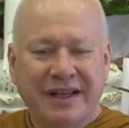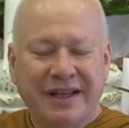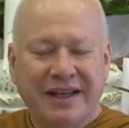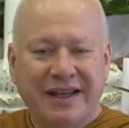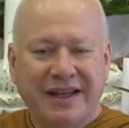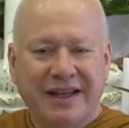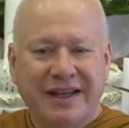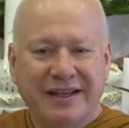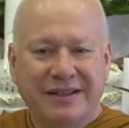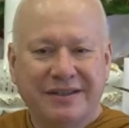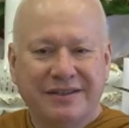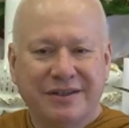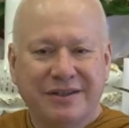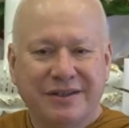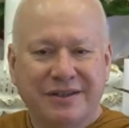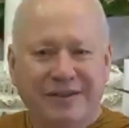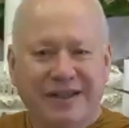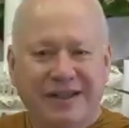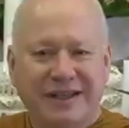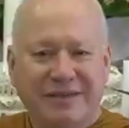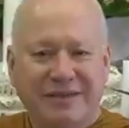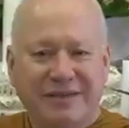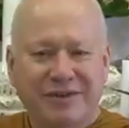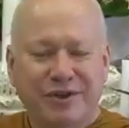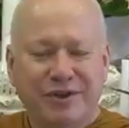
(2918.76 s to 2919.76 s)
And so they'd
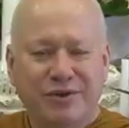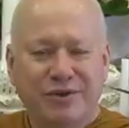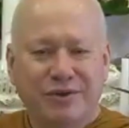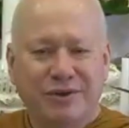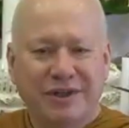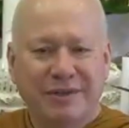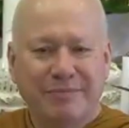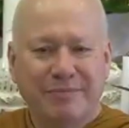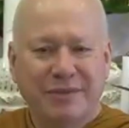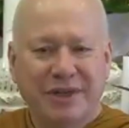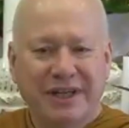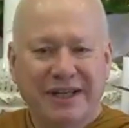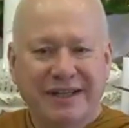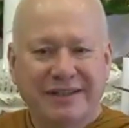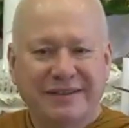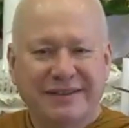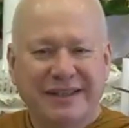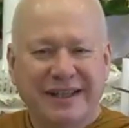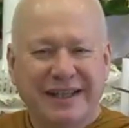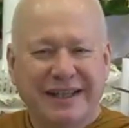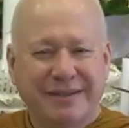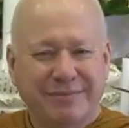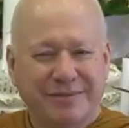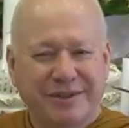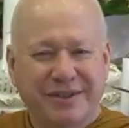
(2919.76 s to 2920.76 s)
never call him by his
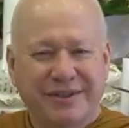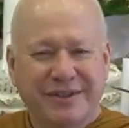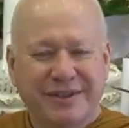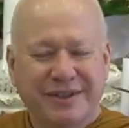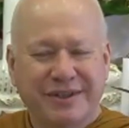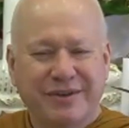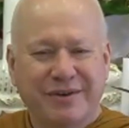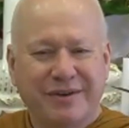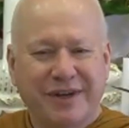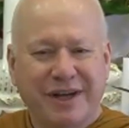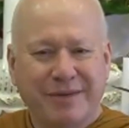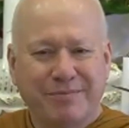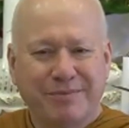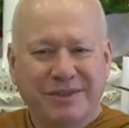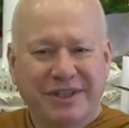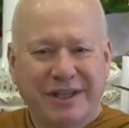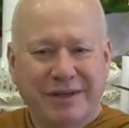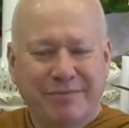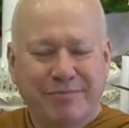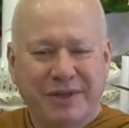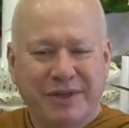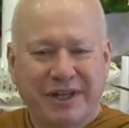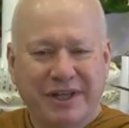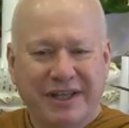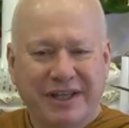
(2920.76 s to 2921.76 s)
name, so he got
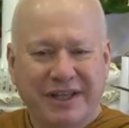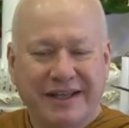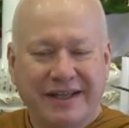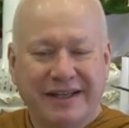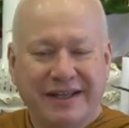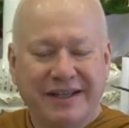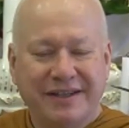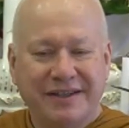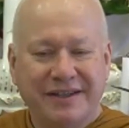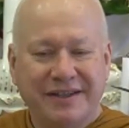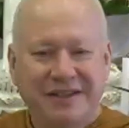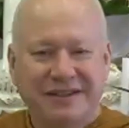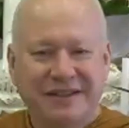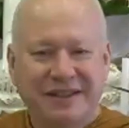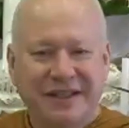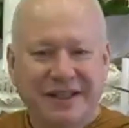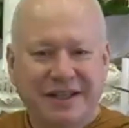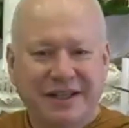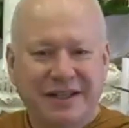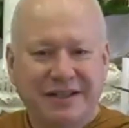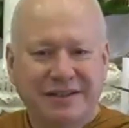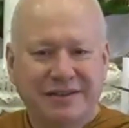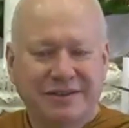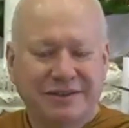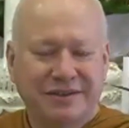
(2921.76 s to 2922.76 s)
upset by that. And this
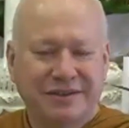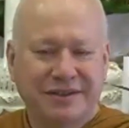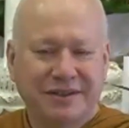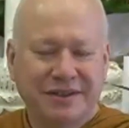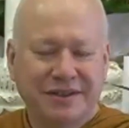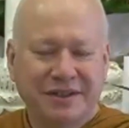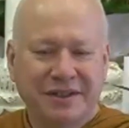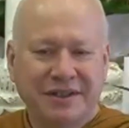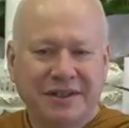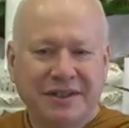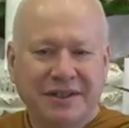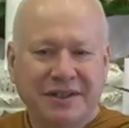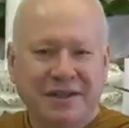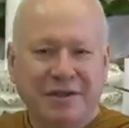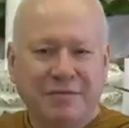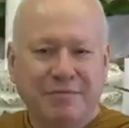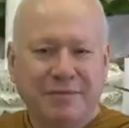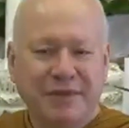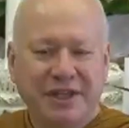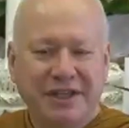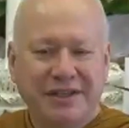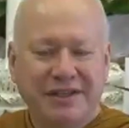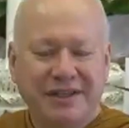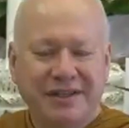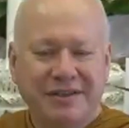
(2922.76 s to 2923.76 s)
last
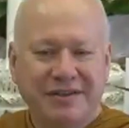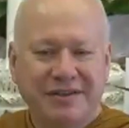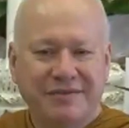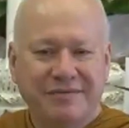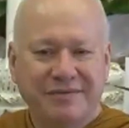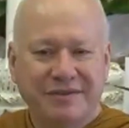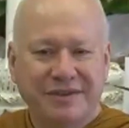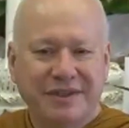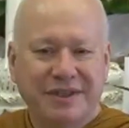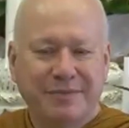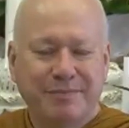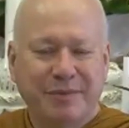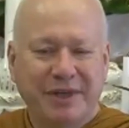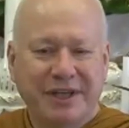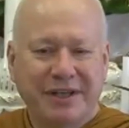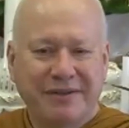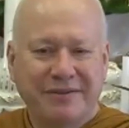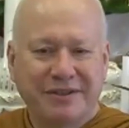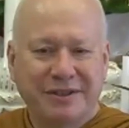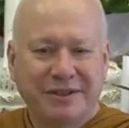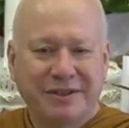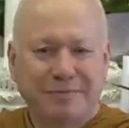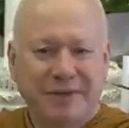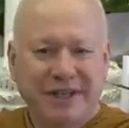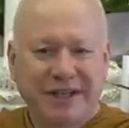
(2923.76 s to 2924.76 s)
meeting to pay
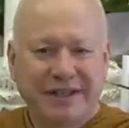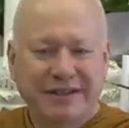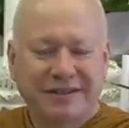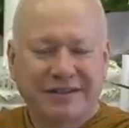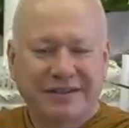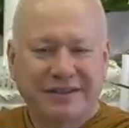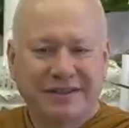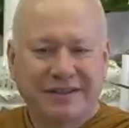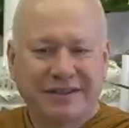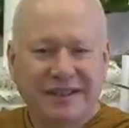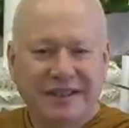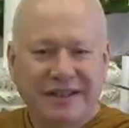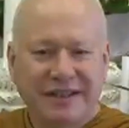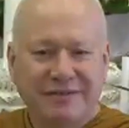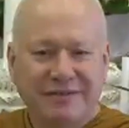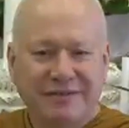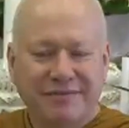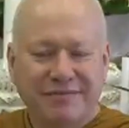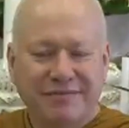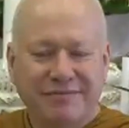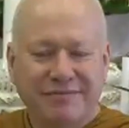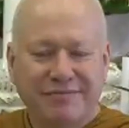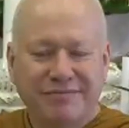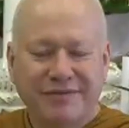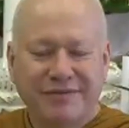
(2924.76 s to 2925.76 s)
respects and leave
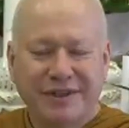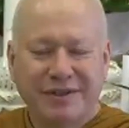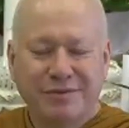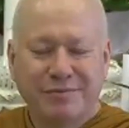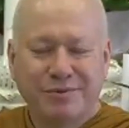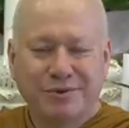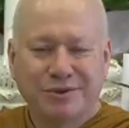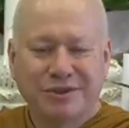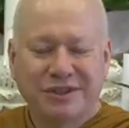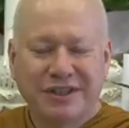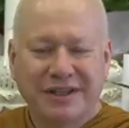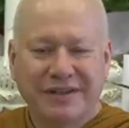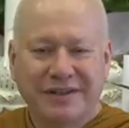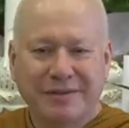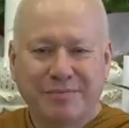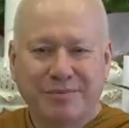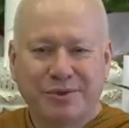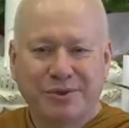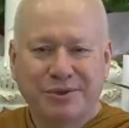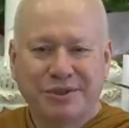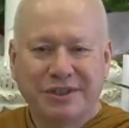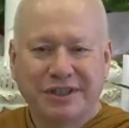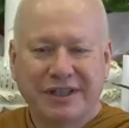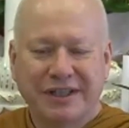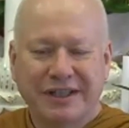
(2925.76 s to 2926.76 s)
Venerable
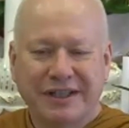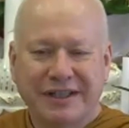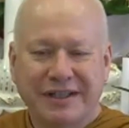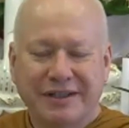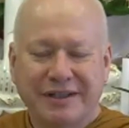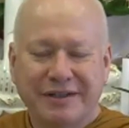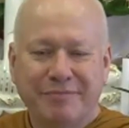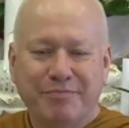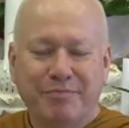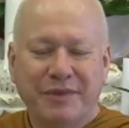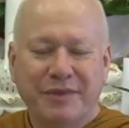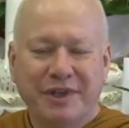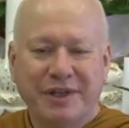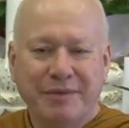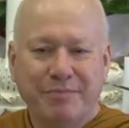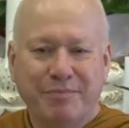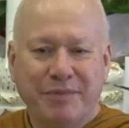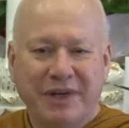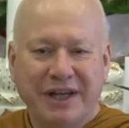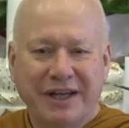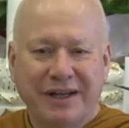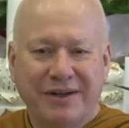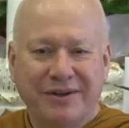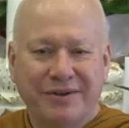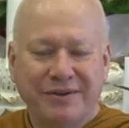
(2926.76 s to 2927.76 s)
Sariputta, he
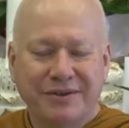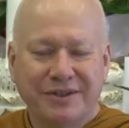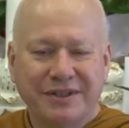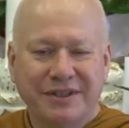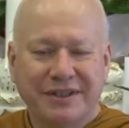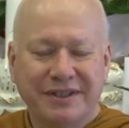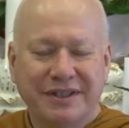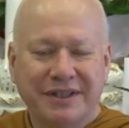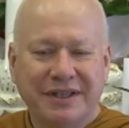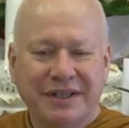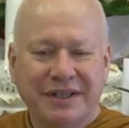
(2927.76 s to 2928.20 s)
bowed and